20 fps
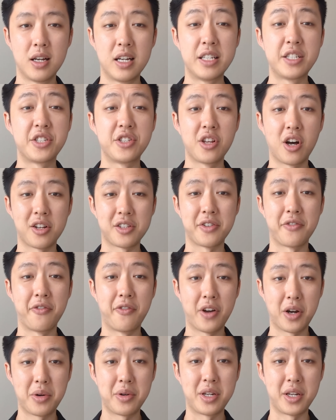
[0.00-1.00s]
It's not
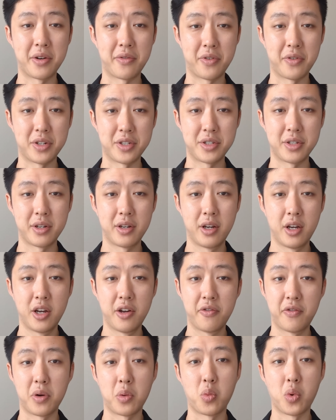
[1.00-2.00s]
very different
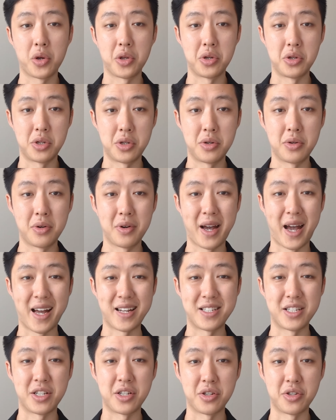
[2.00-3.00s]
from what you do
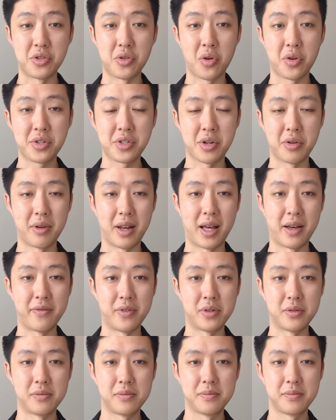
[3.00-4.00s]
at the source code
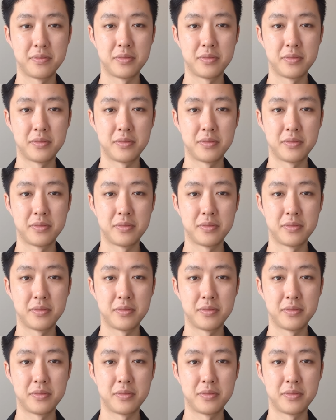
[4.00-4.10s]
level.